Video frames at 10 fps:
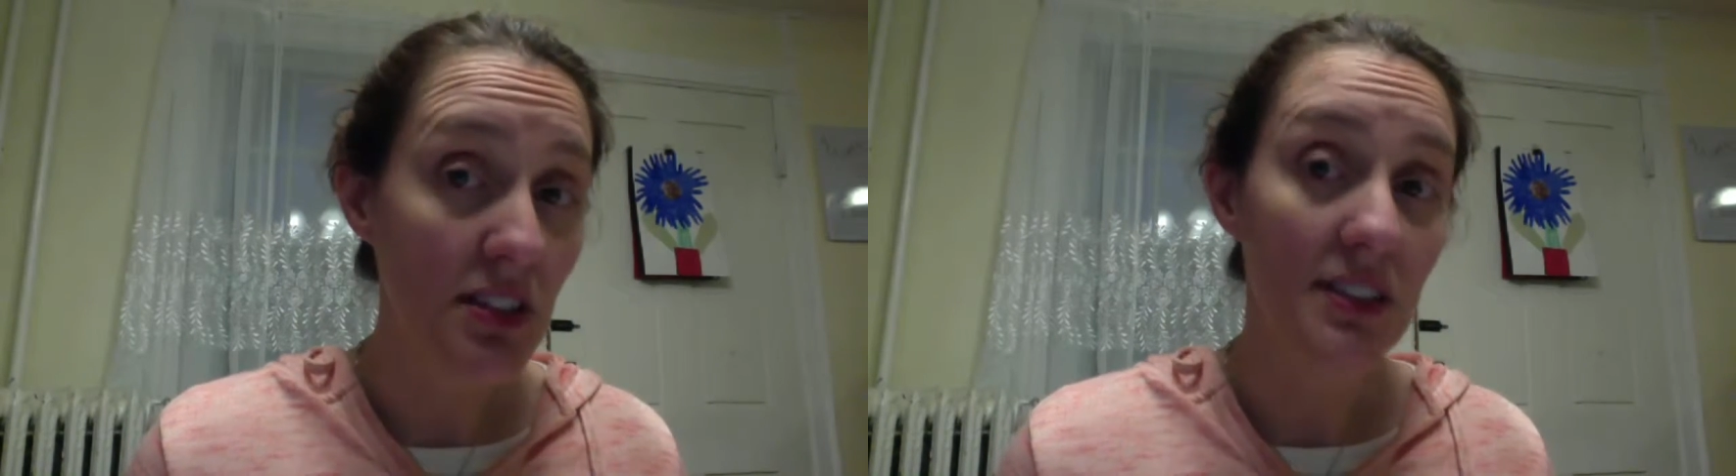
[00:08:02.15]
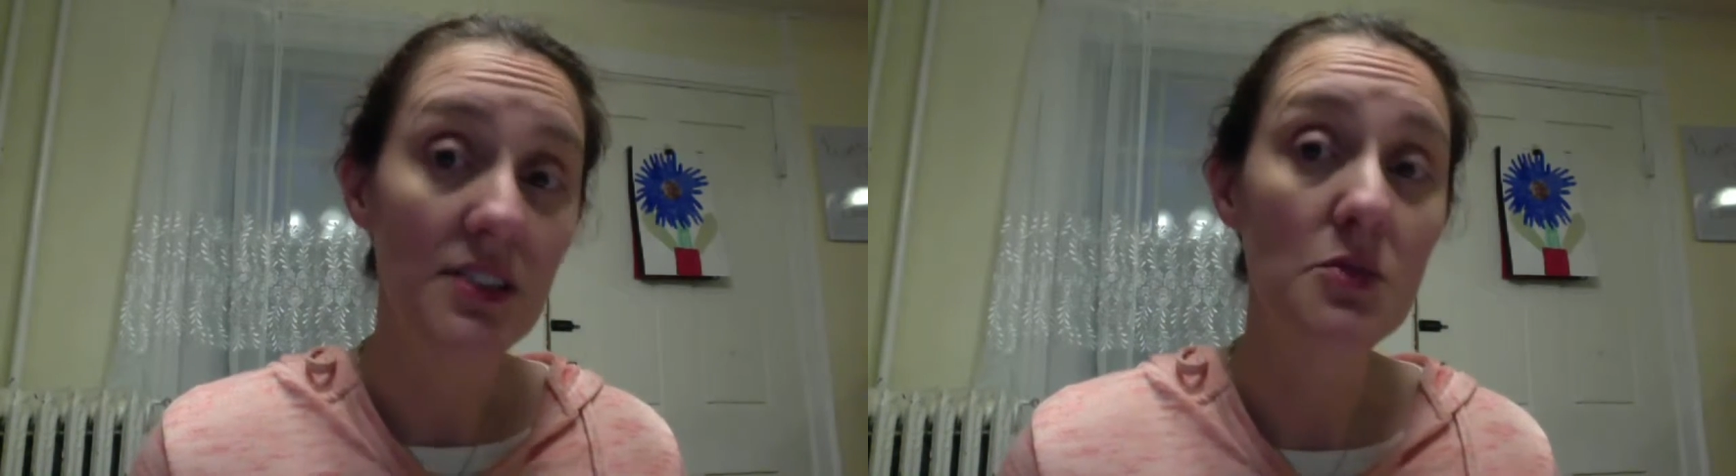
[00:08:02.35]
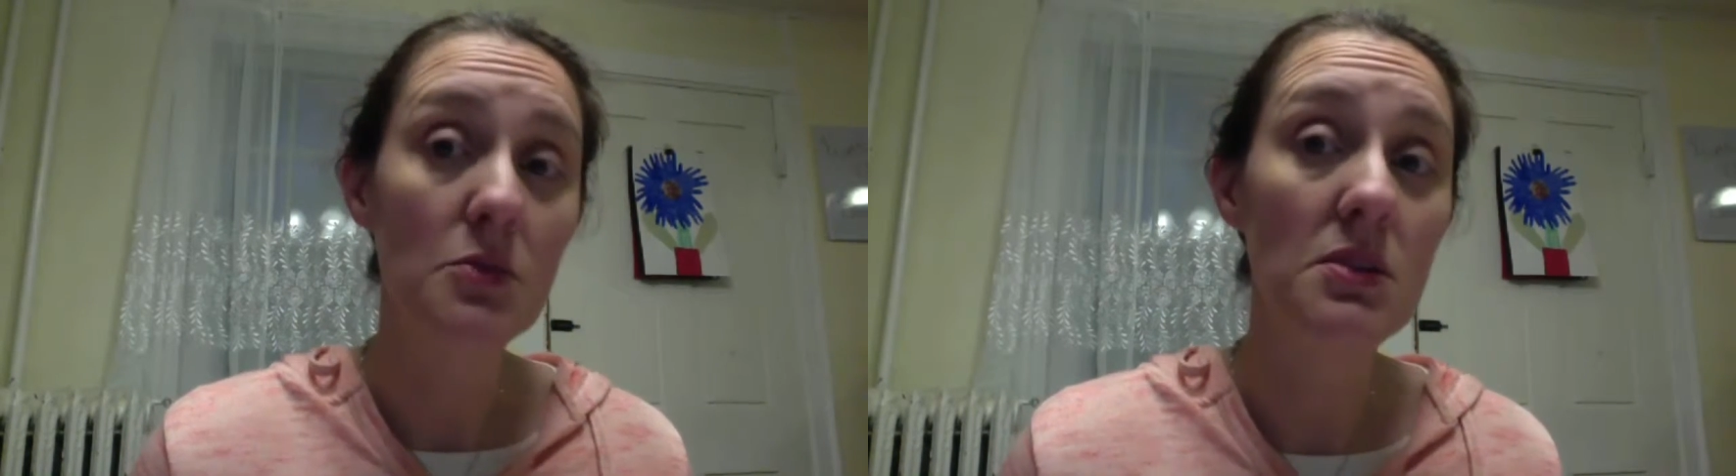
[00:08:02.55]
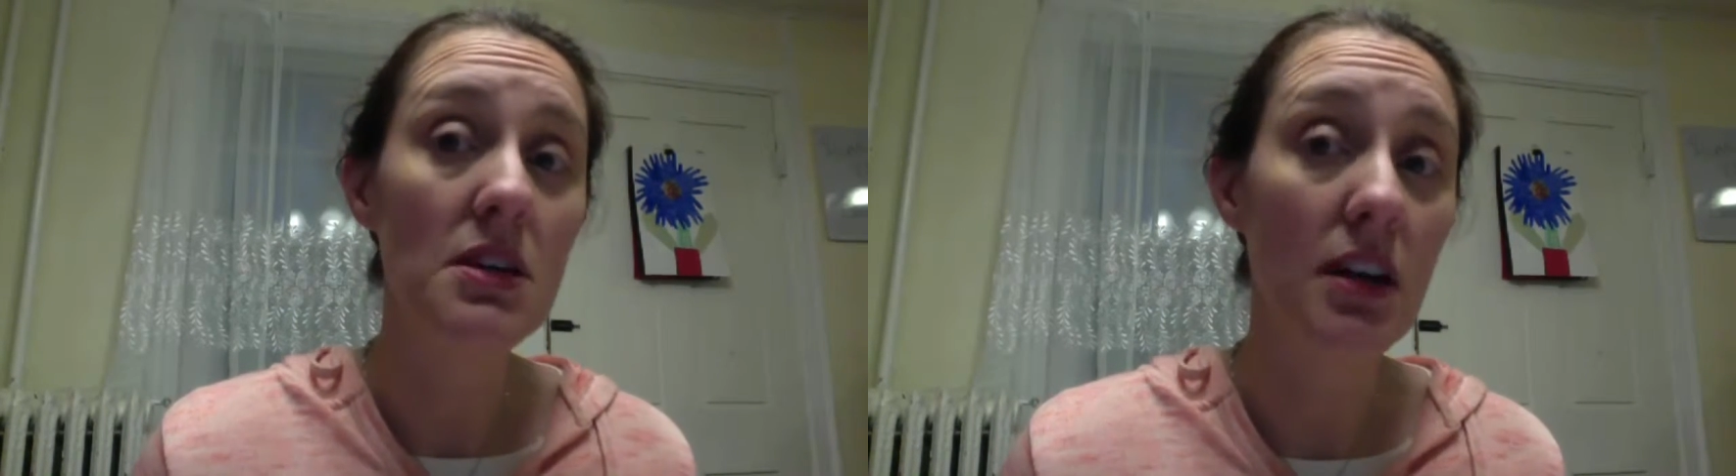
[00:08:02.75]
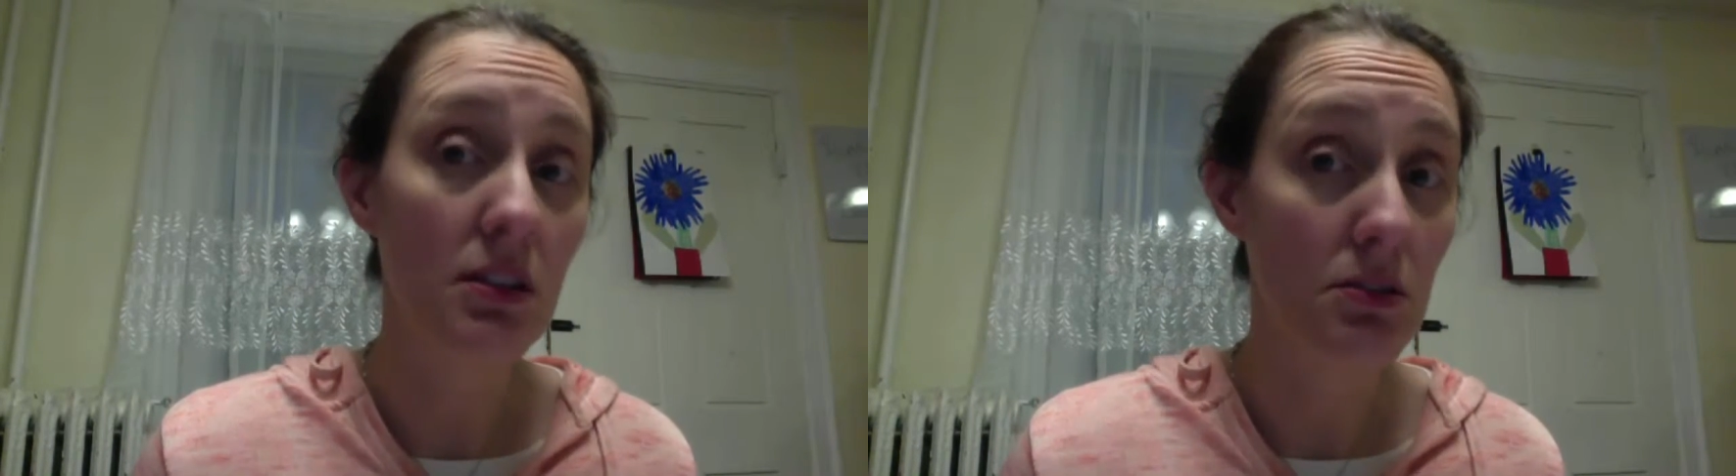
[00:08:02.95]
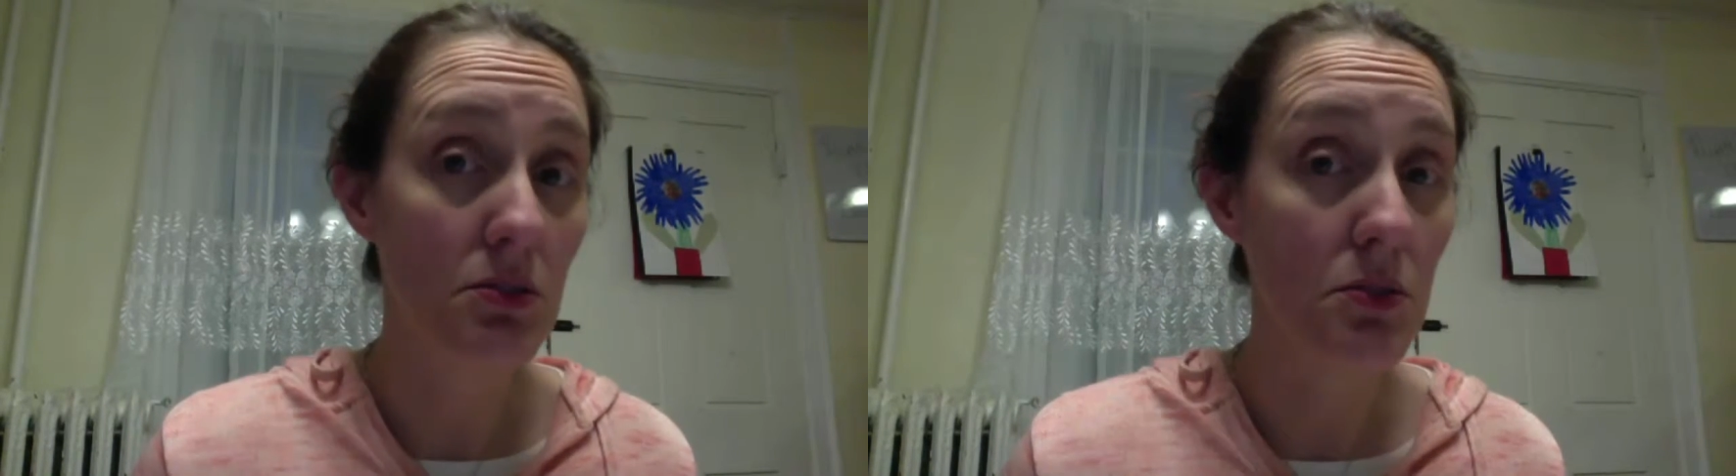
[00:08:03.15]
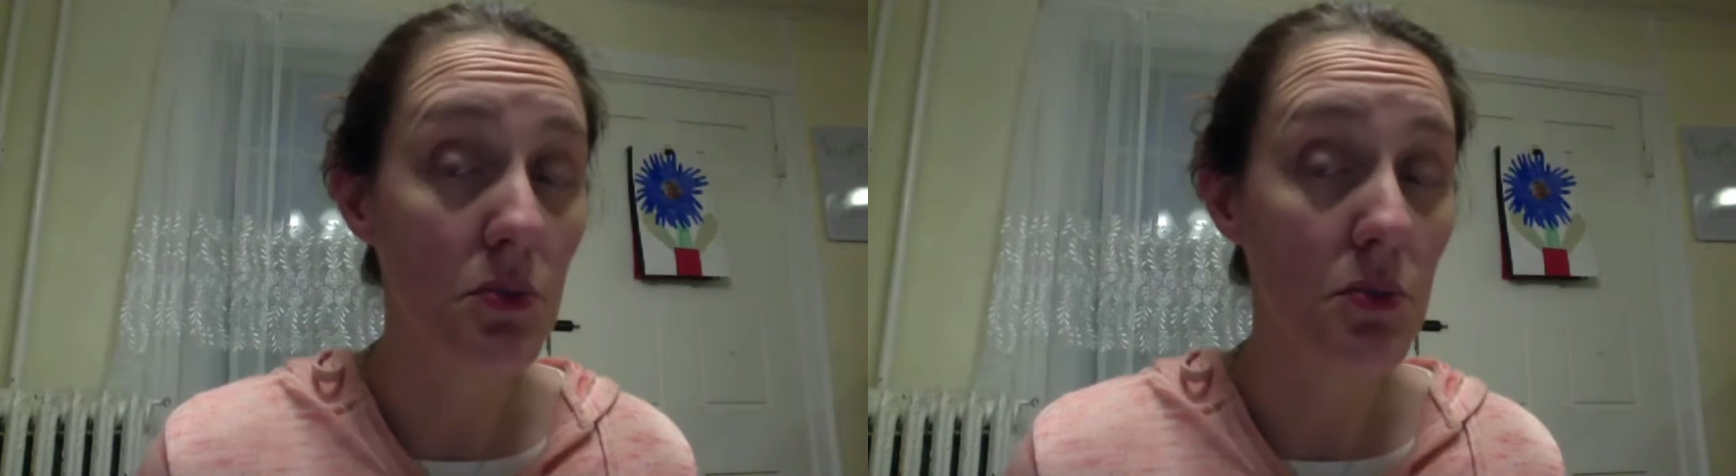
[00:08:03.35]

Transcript: and this will be echoed